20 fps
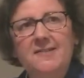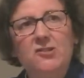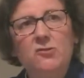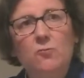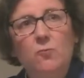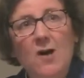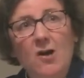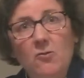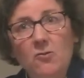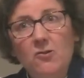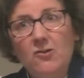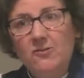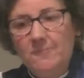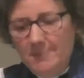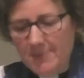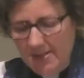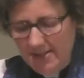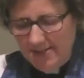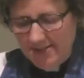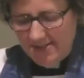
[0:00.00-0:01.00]
to
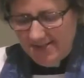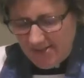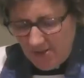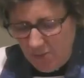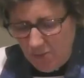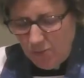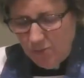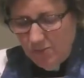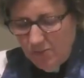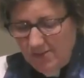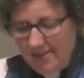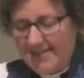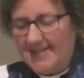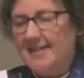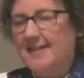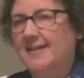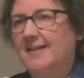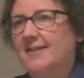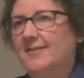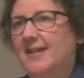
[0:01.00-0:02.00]
welcome
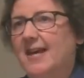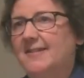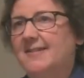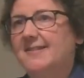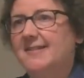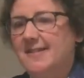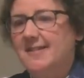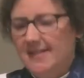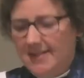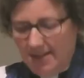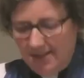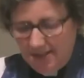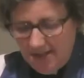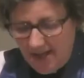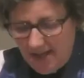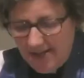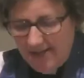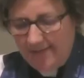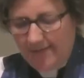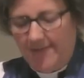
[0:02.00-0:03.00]
souls that seek a
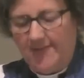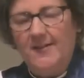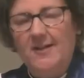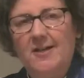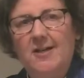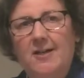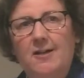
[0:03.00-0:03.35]
life